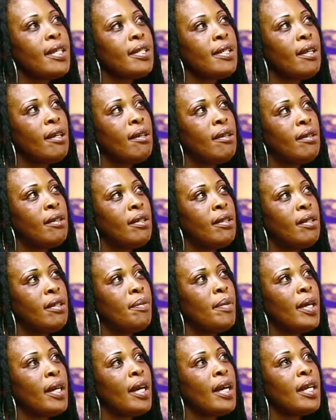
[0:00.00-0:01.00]
single is
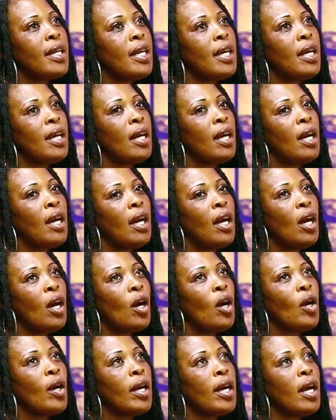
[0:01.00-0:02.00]
my cade,
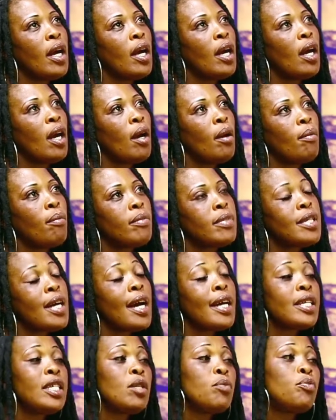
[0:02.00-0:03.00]
oh yeah, um,
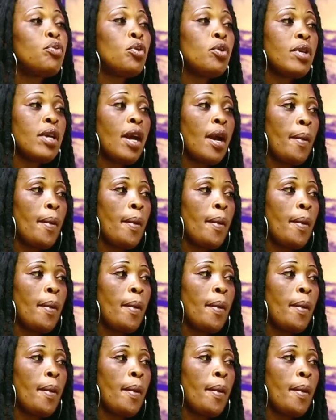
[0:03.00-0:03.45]
Tadi Bronya.